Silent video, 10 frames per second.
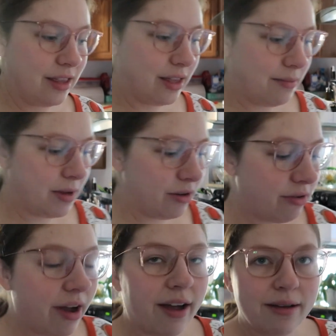then let me
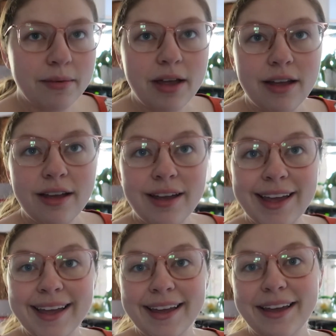grab
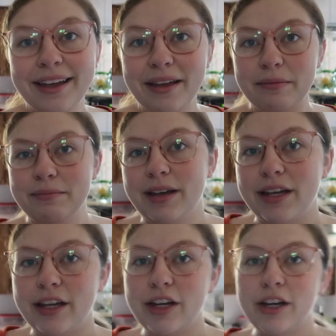
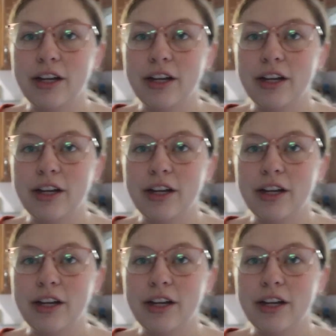my